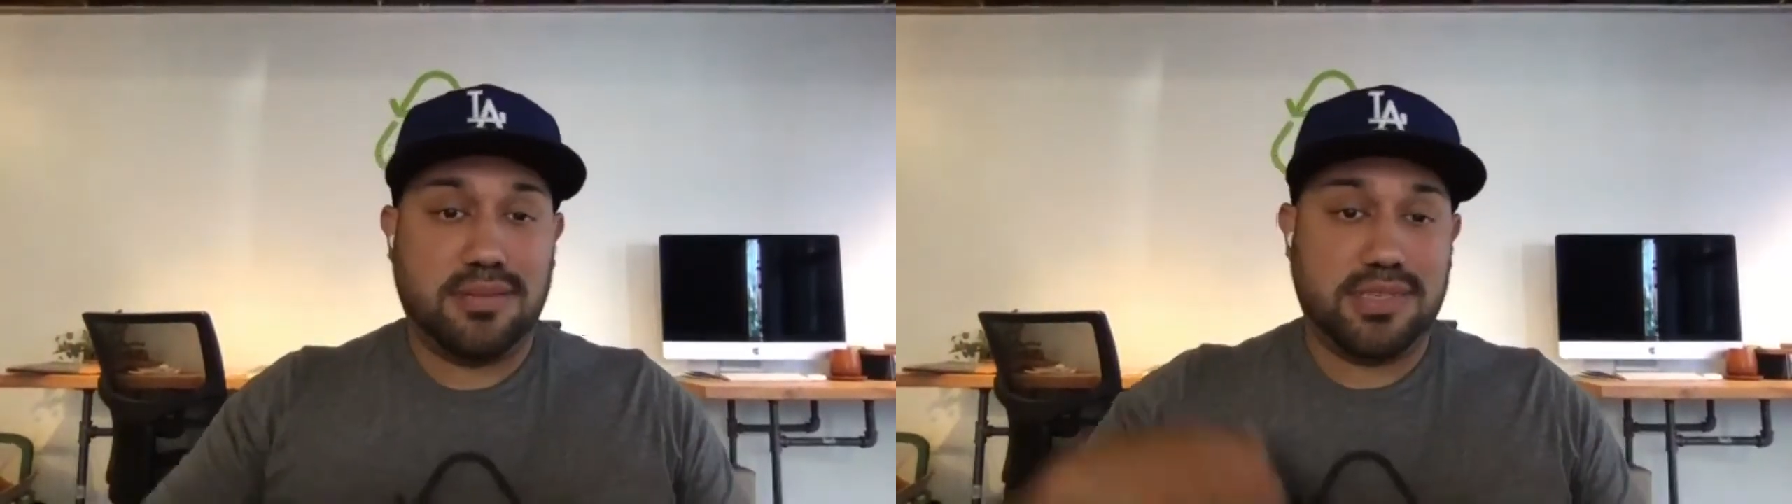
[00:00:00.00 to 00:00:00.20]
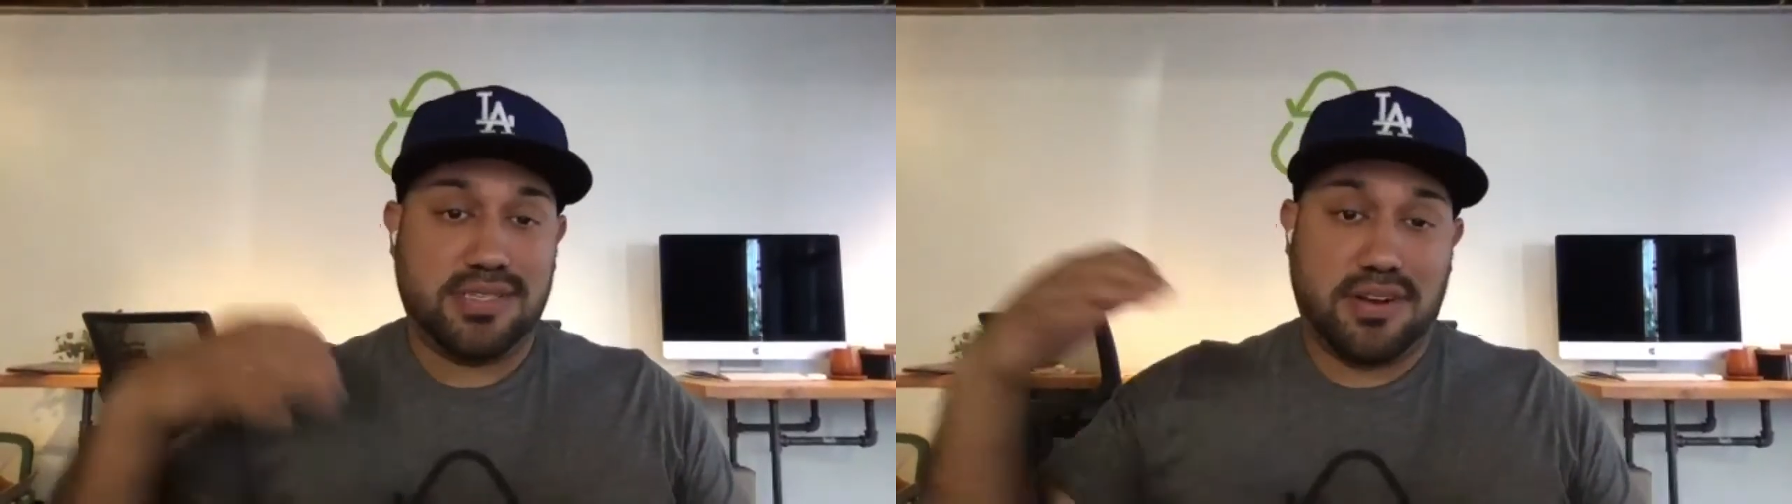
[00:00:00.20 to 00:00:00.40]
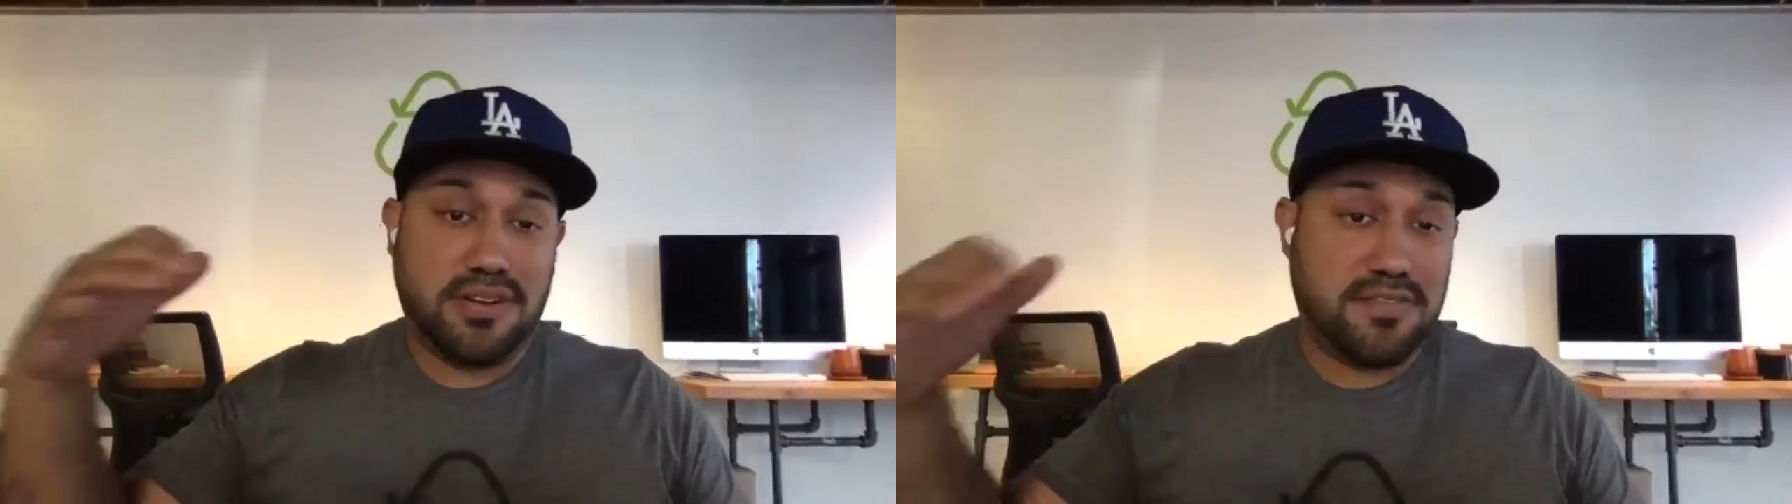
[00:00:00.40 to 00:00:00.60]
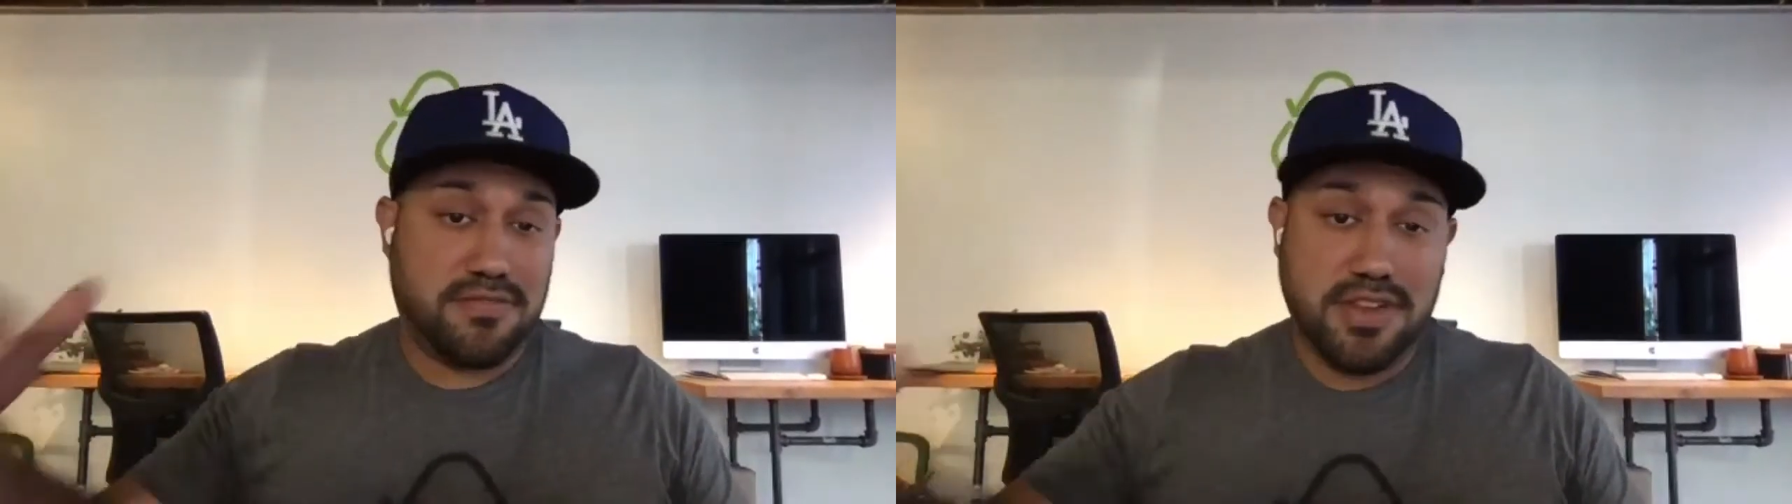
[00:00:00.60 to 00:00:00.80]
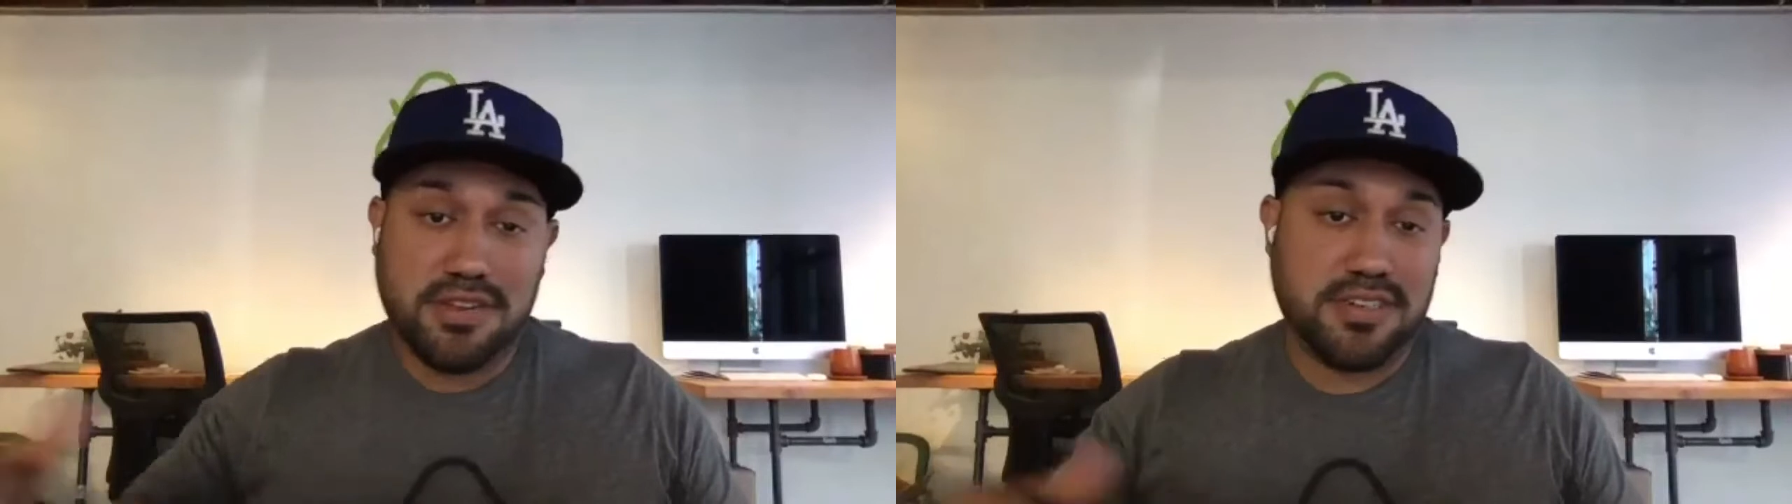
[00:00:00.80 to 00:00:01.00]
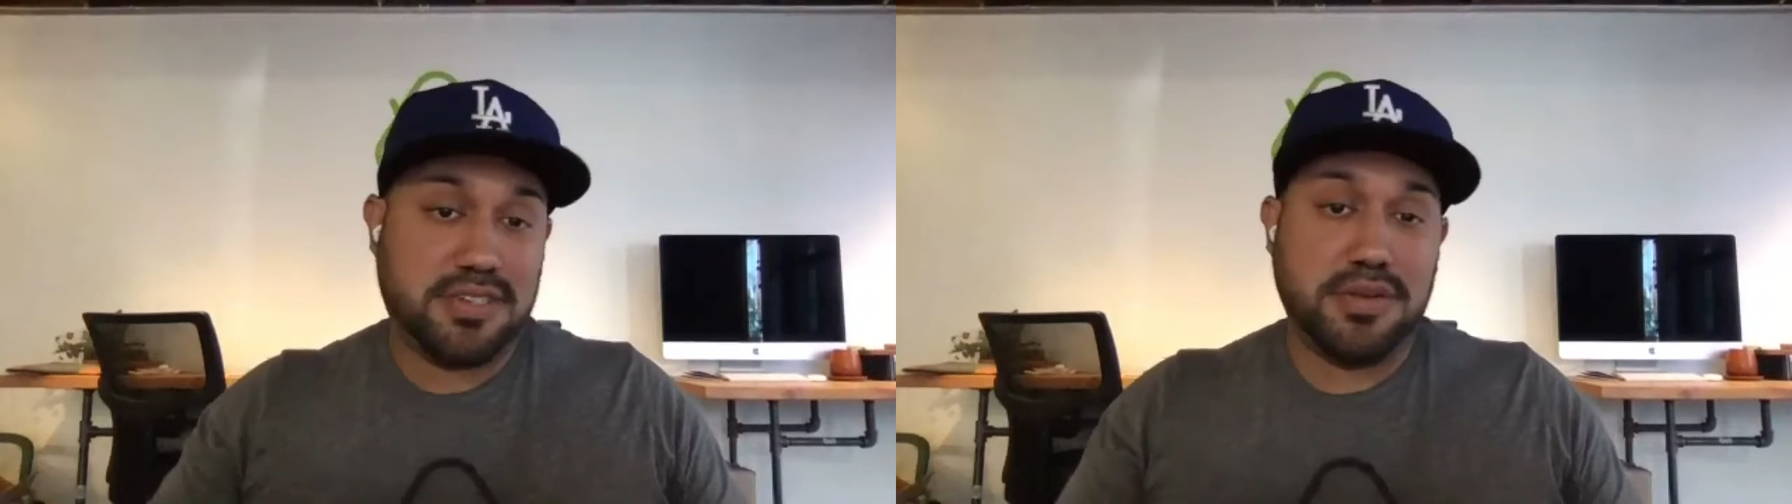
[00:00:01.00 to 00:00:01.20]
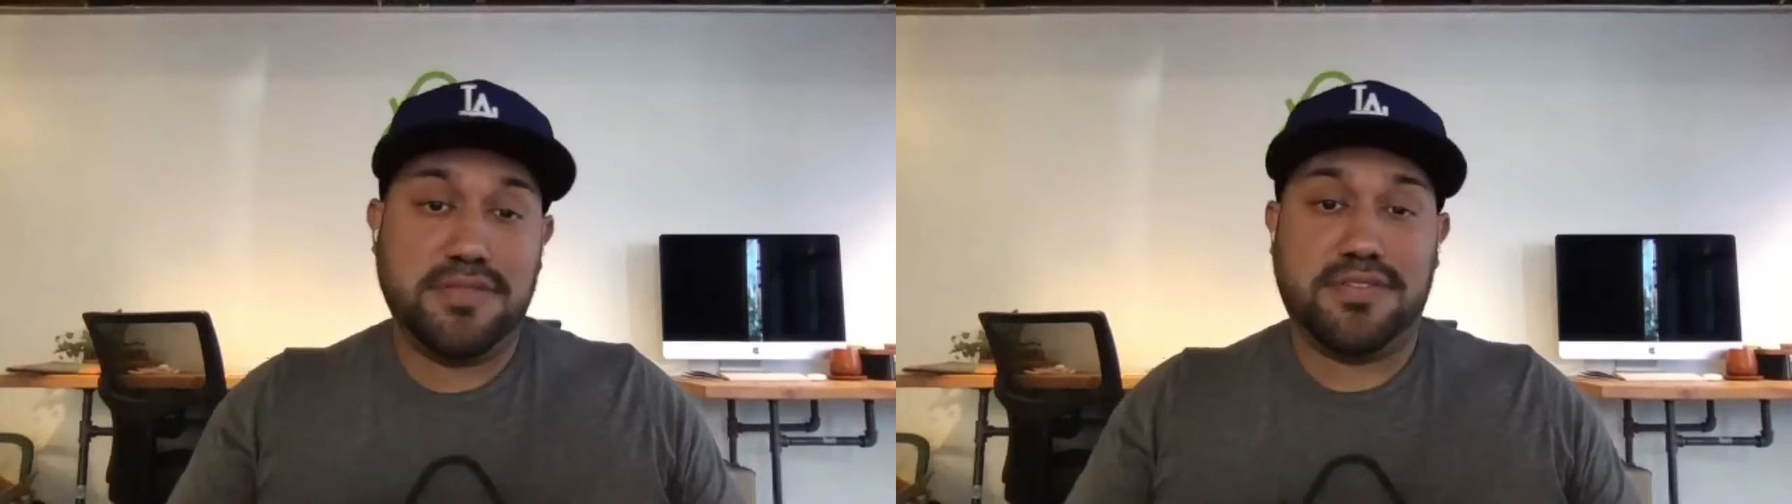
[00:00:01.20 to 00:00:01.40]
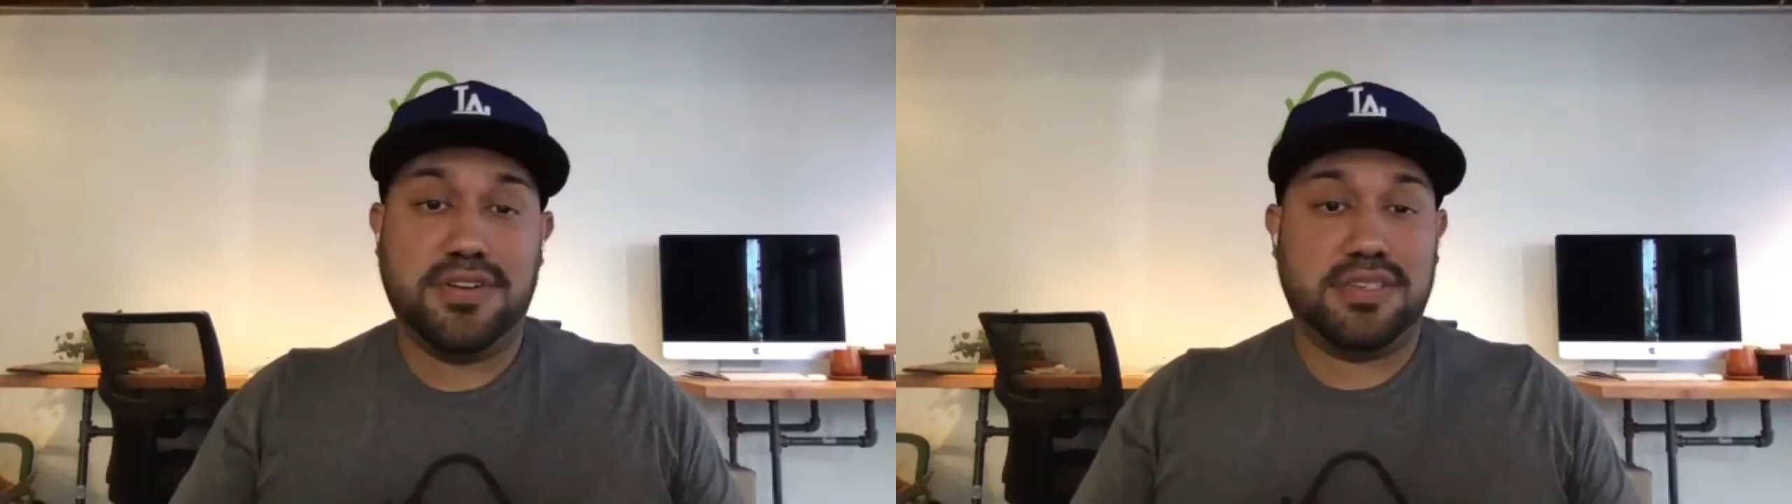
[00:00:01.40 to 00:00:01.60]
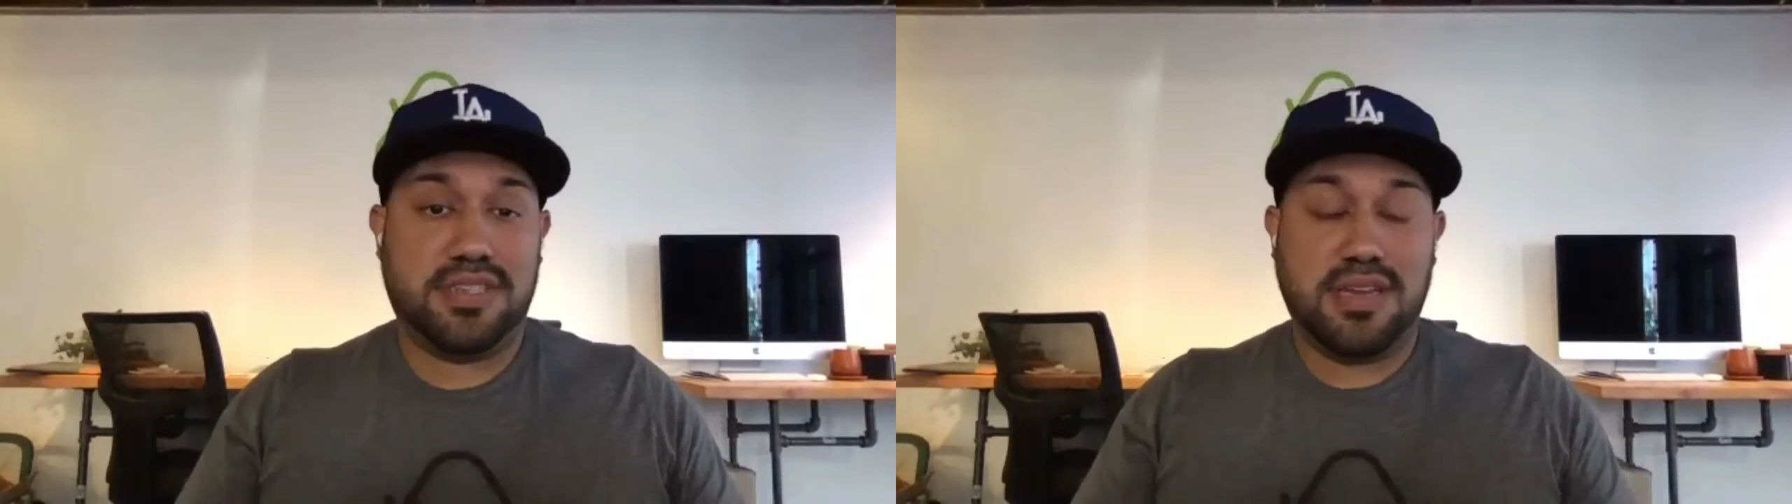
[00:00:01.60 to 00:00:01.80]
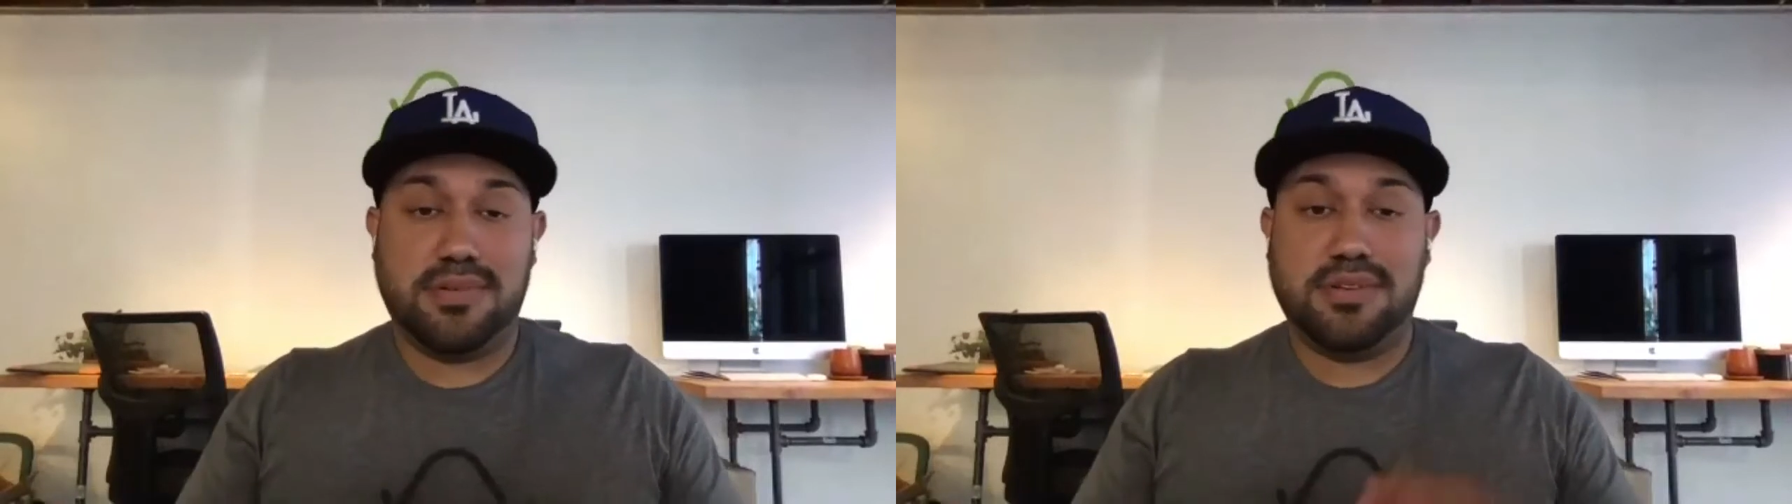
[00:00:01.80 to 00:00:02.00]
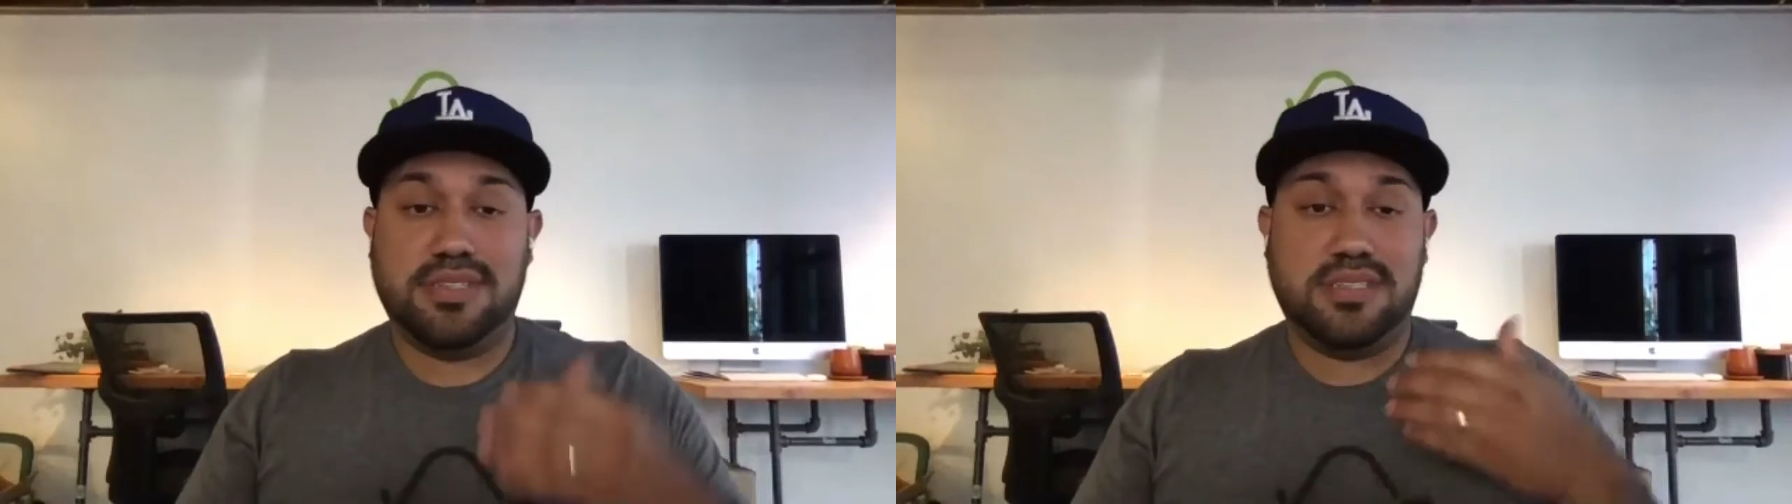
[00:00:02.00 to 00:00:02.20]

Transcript: has started a free nursery for his neighbors,